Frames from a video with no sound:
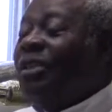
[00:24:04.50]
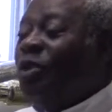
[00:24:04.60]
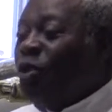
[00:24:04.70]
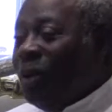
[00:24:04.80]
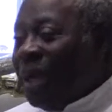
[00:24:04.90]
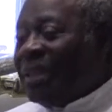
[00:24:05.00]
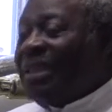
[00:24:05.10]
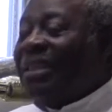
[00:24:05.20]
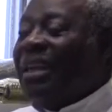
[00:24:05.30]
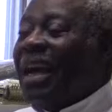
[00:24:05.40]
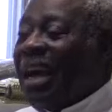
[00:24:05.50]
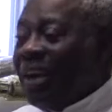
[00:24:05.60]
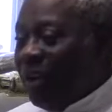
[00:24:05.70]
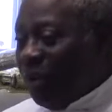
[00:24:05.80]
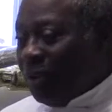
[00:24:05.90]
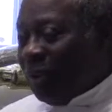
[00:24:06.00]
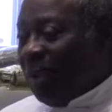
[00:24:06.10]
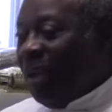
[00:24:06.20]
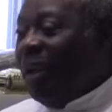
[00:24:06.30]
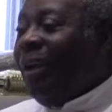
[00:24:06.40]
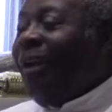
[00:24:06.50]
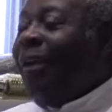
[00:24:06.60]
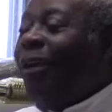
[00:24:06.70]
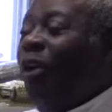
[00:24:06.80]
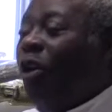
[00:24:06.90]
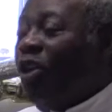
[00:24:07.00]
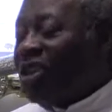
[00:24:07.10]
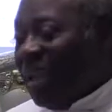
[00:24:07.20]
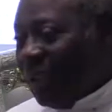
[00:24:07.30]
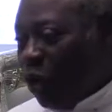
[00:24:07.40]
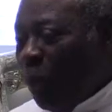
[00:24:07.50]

Judas Iscariot lost that